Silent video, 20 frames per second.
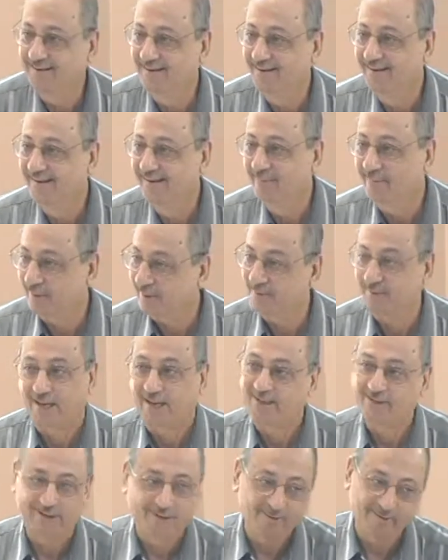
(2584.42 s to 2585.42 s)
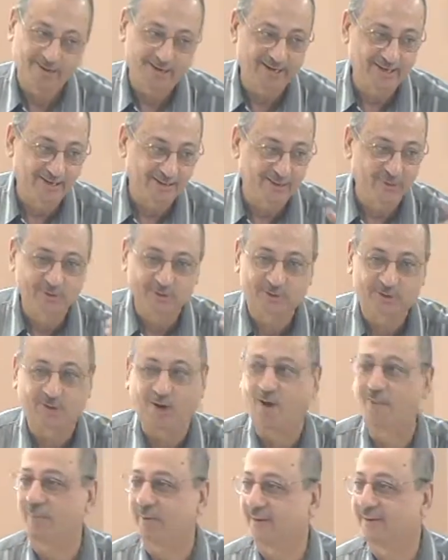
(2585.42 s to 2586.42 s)
because that's the way you
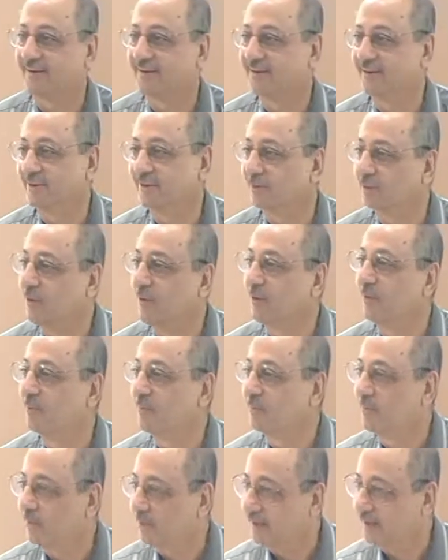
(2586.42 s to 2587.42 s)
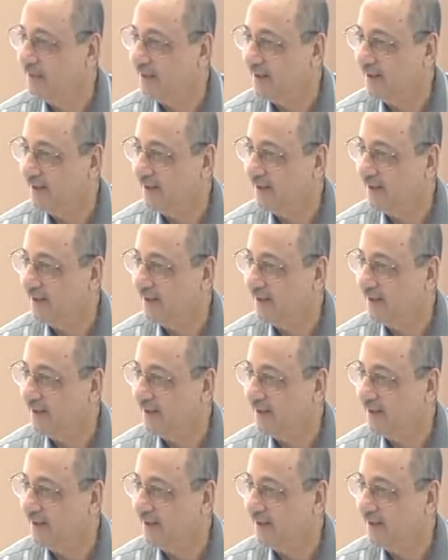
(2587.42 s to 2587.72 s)
stop it. You don't put the,